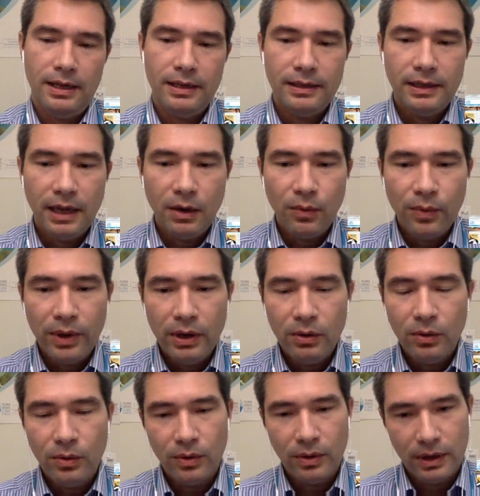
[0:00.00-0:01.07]
they
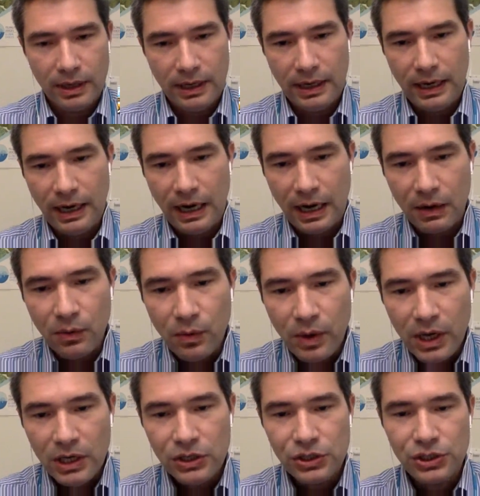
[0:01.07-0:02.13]
will
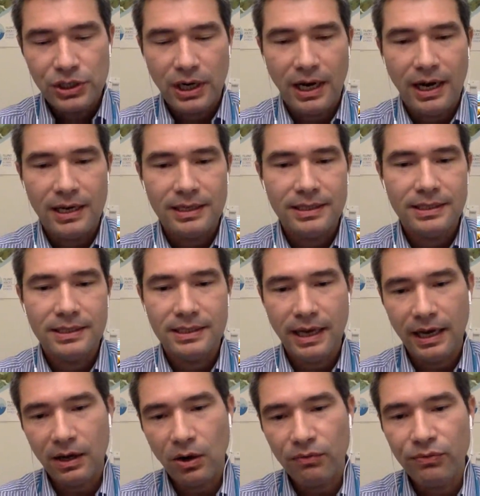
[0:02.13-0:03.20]
reach a
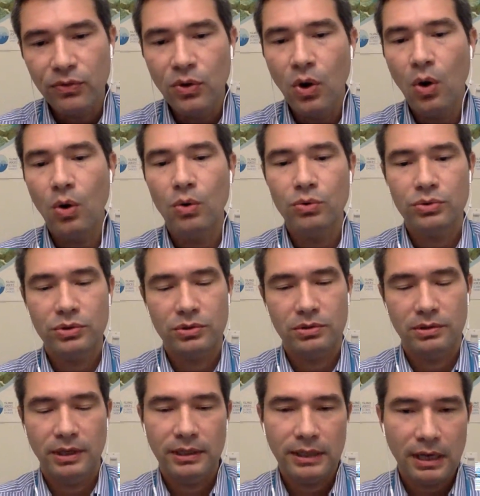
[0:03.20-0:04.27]
set of
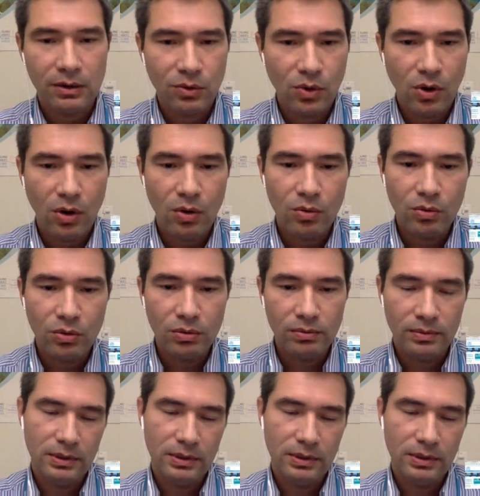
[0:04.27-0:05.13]
goals that are called